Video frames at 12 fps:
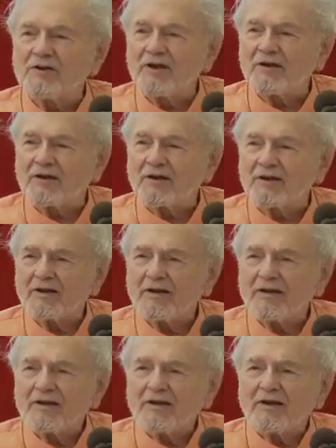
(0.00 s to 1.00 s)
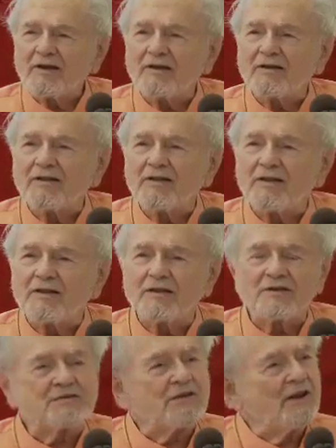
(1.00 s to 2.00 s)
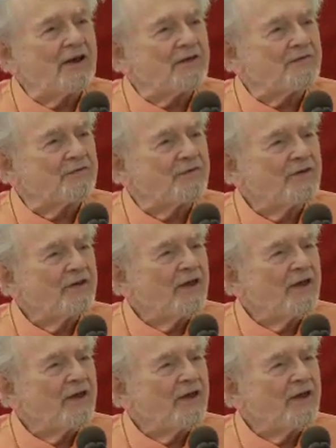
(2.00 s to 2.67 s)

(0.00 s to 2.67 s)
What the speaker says: done in this life,